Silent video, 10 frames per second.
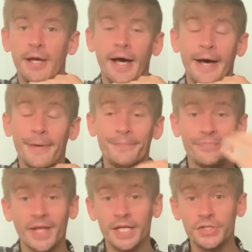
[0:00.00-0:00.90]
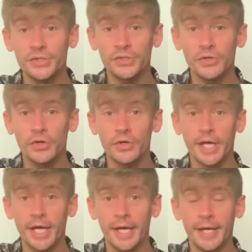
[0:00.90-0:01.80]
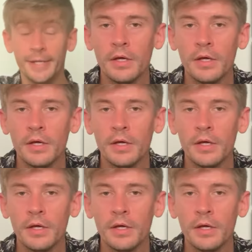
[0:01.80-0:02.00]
And it does look okay.